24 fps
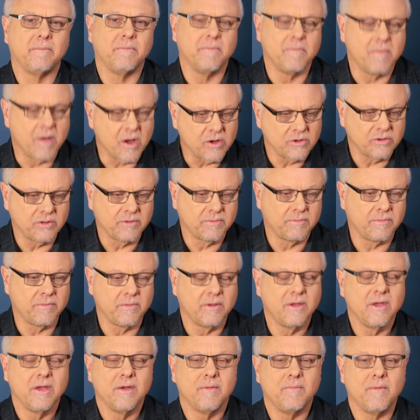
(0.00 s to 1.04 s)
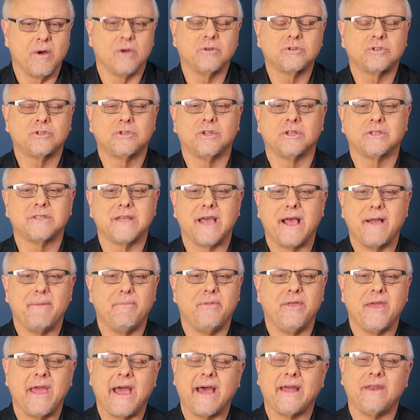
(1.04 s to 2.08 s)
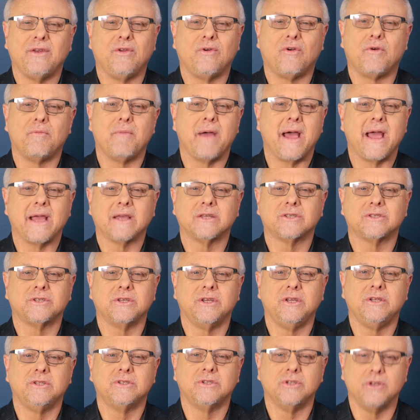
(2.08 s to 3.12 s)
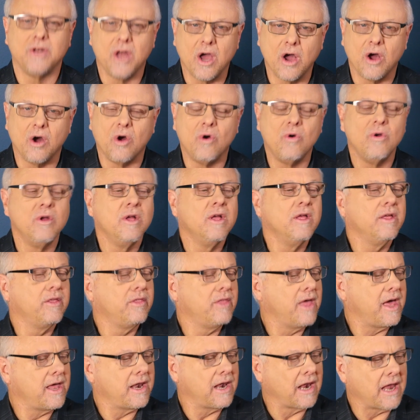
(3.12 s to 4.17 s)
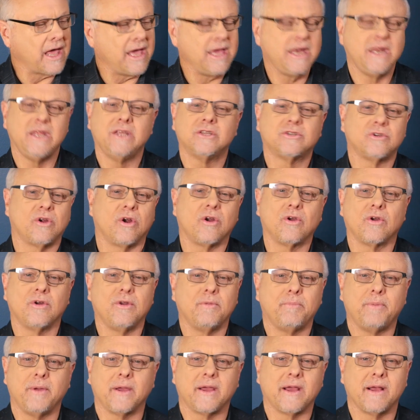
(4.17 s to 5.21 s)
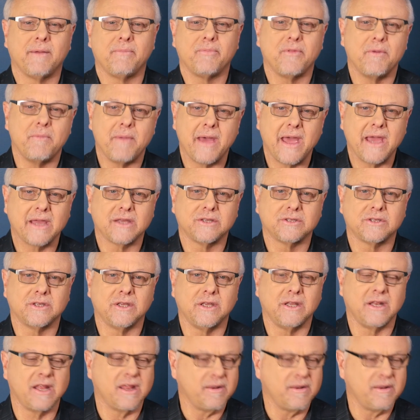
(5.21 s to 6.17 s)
Most of the time, the outdoor magazines know that ladies aren't going to pick up the magazine.